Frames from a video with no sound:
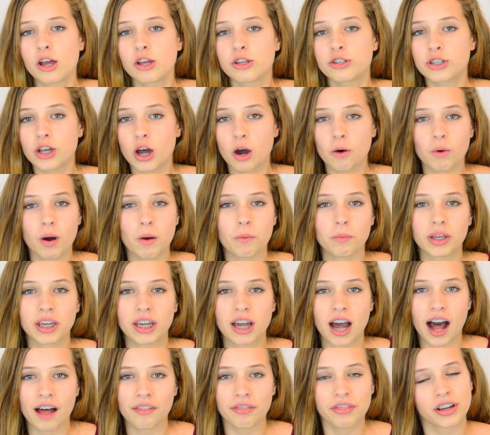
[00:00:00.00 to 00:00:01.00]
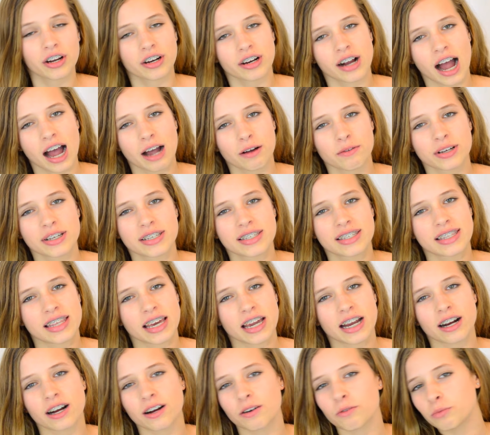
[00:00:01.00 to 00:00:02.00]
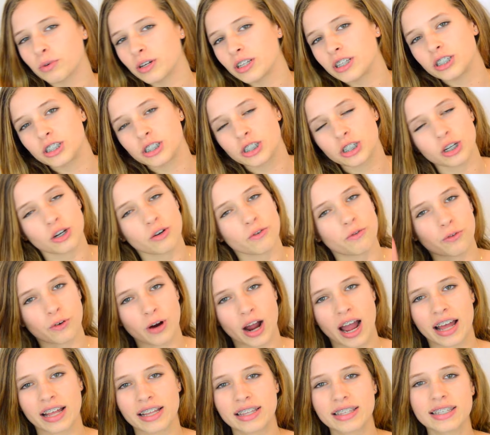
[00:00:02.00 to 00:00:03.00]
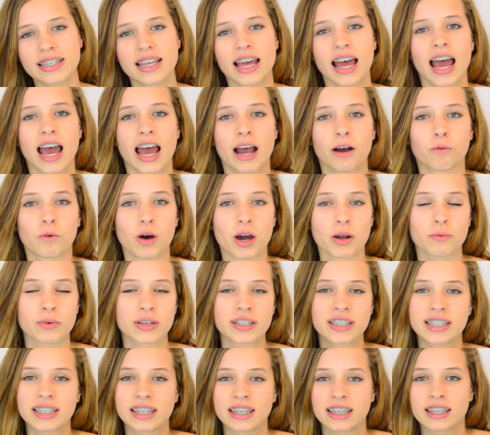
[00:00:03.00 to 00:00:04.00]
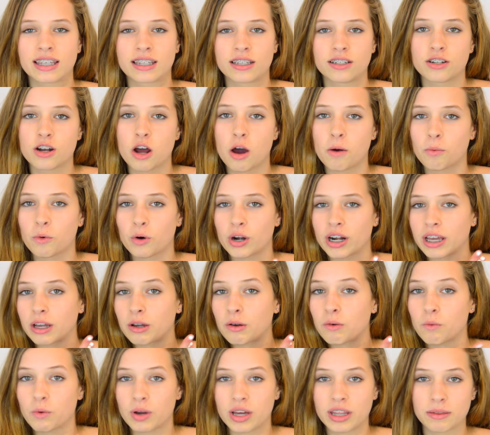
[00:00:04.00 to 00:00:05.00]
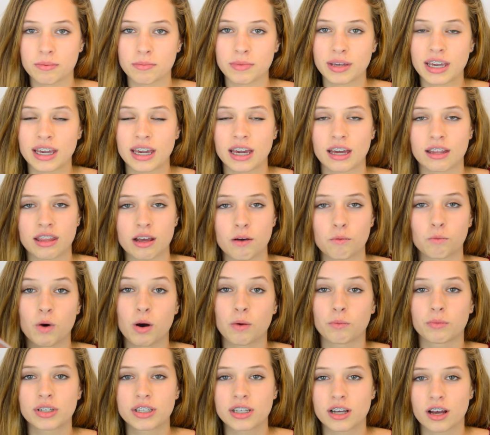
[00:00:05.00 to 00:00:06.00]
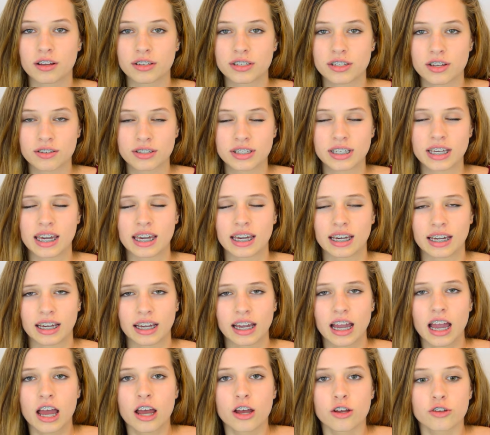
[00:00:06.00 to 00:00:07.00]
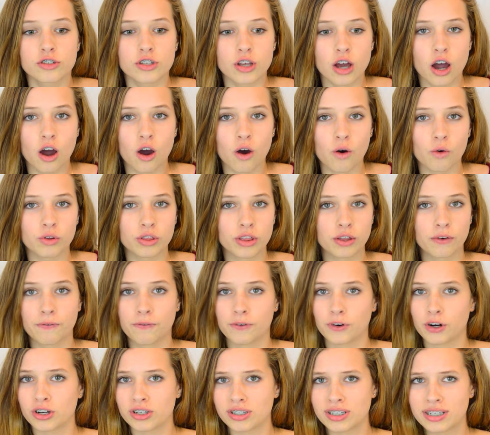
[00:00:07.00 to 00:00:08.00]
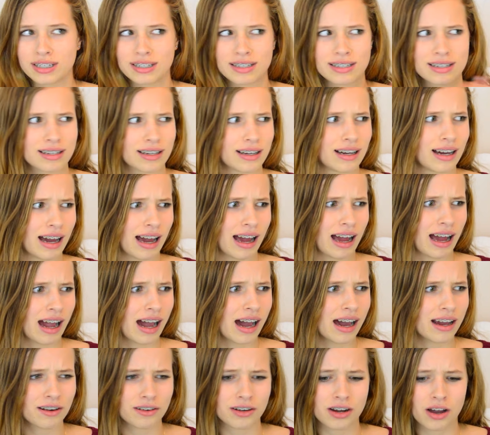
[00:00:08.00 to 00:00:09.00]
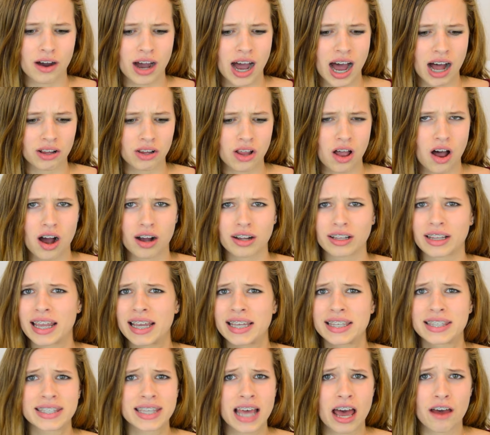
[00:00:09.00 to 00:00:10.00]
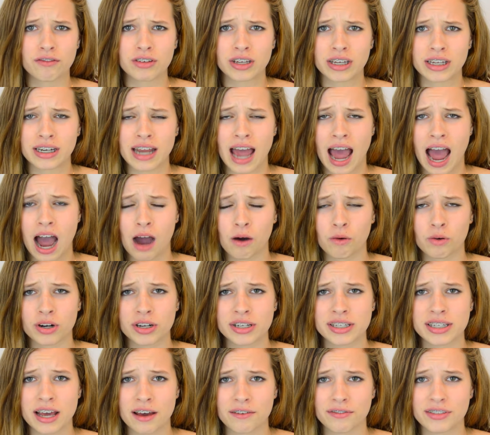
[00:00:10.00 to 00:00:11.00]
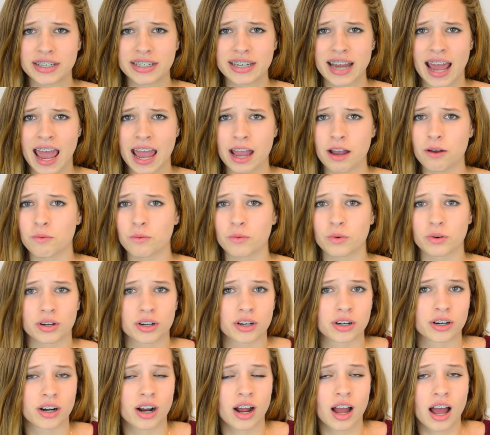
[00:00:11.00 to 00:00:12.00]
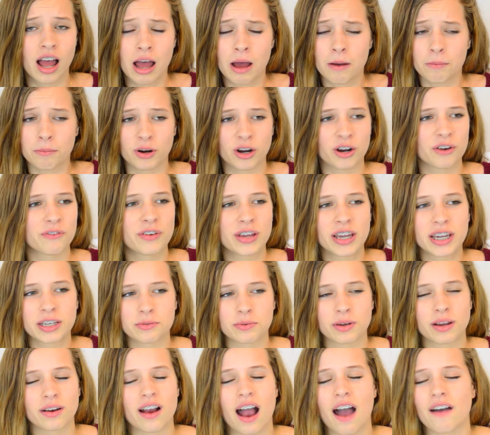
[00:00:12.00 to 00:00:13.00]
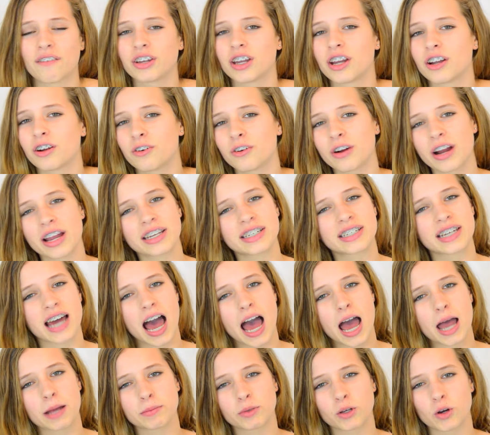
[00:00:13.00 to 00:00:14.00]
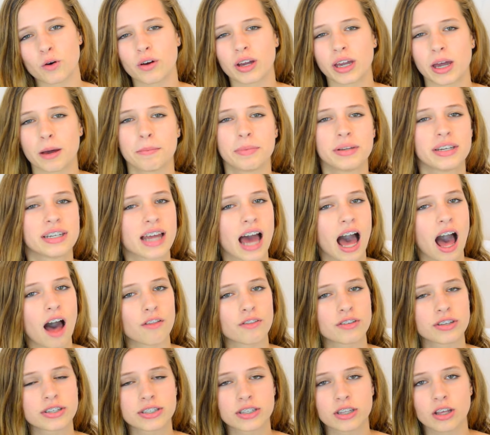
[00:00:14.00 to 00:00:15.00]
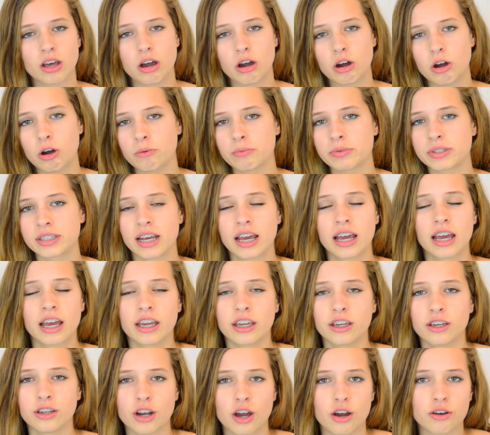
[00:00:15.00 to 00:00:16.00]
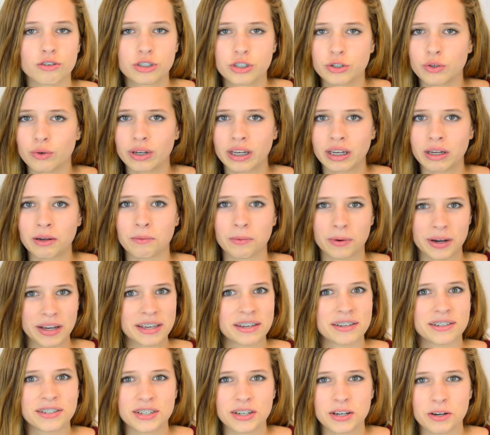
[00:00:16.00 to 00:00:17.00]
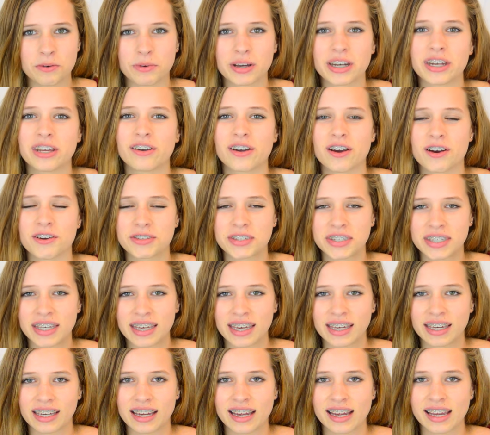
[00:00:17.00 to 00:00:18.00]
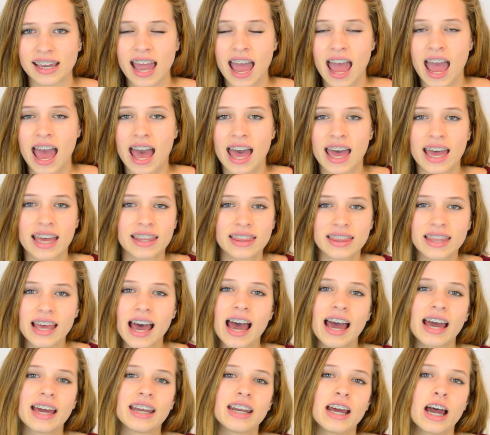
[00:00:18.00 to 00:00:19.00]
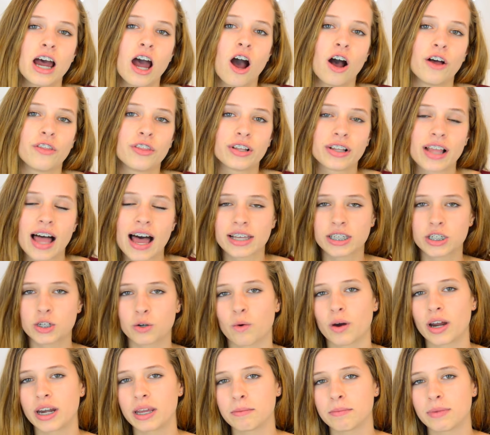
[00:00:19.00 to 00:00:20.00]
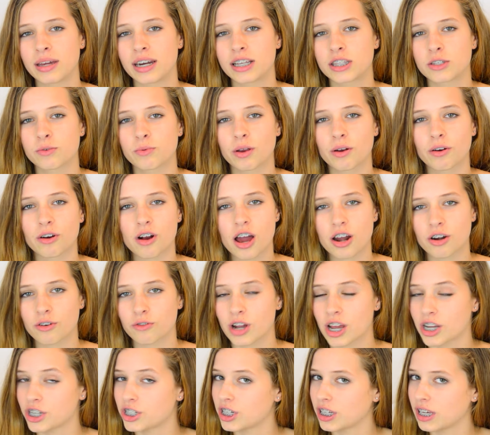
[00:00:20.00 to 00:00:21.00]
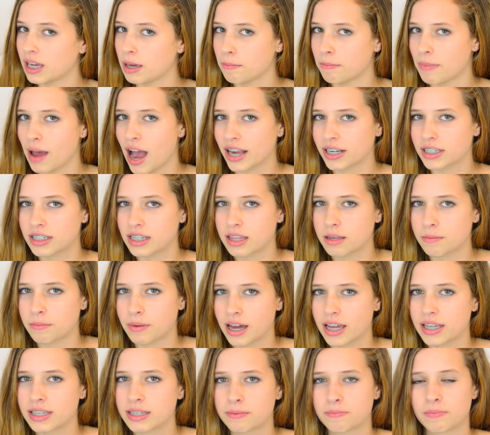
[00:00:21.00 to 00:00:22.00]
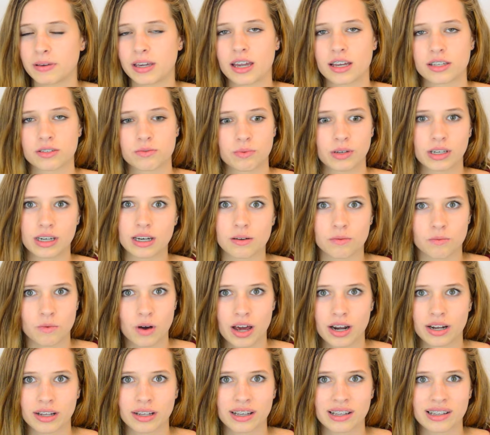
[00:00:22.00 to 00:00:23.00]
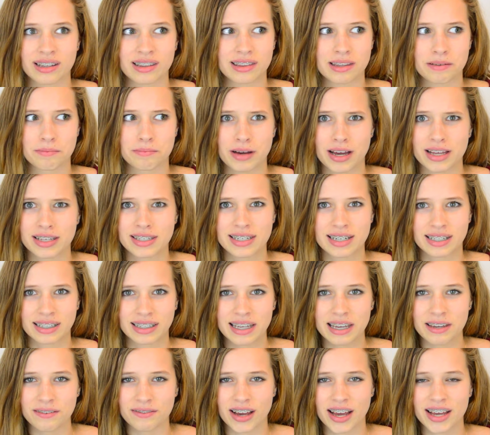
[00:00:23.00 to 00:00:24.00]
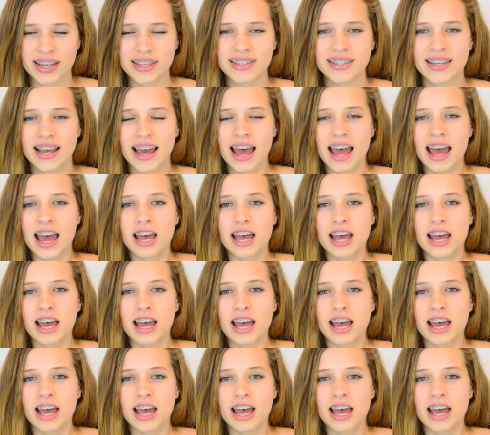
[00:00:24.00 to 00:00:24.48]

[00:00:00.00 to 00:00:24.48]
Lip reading: So when we got there, I was there with two friends. One was snowboarding with me, and then one was also skiing. So the first, I don't know how long, like 7 hours of the day were perfect. We were having a great time going up and down the slopes, you know, doing what you do when you go skiing. And then the last 20 minutes we were on a rush to get back to the bus because we didn't want the bus to leave us.